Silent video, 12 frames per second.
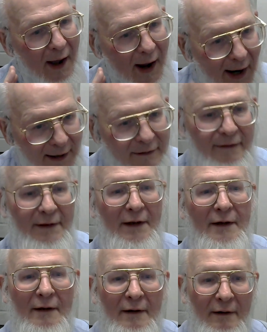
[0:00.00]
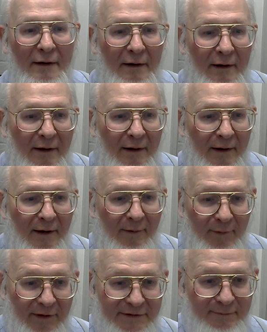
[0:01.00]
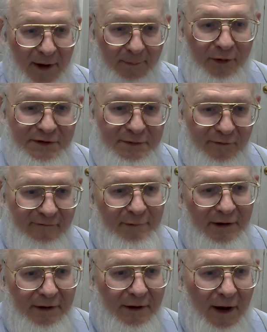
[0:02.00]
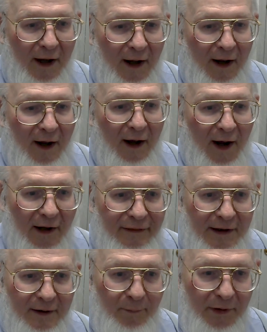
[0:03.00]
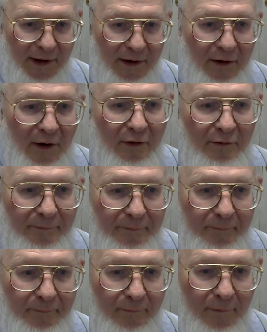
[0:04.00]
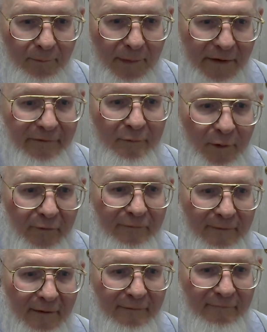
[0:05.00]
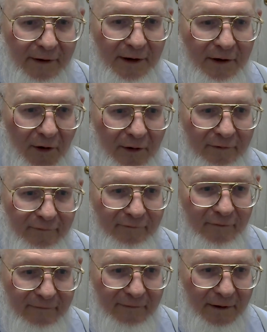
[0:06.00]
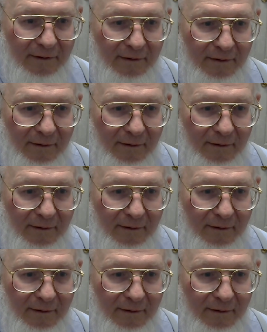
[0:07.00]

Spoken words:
I think, this is my personal opinion, I think a plain coat makes the most sense of any coat I've ever seen